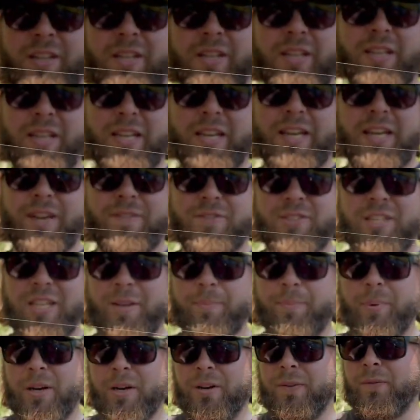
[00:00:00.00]
and then I have 10
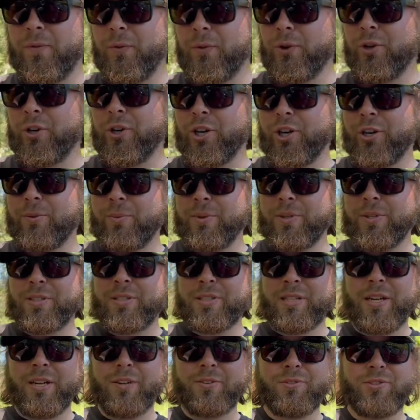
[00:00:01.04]
pound fluorocarbon
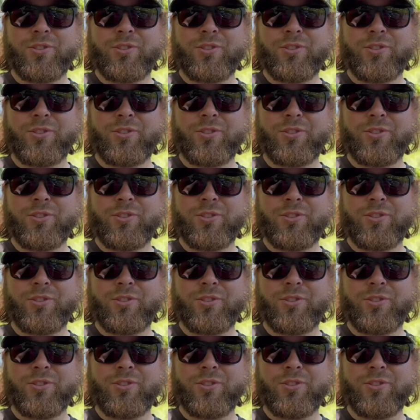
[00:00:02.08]
down